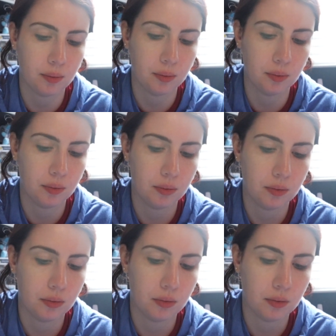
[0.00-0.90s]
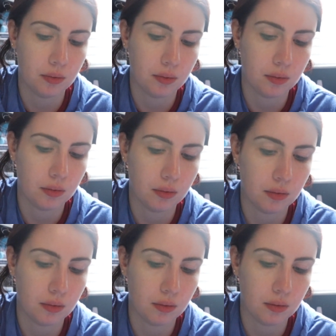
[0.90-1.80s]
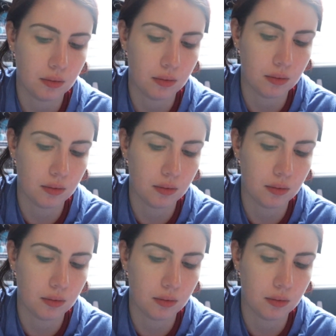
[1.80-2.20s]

Nobody speaks.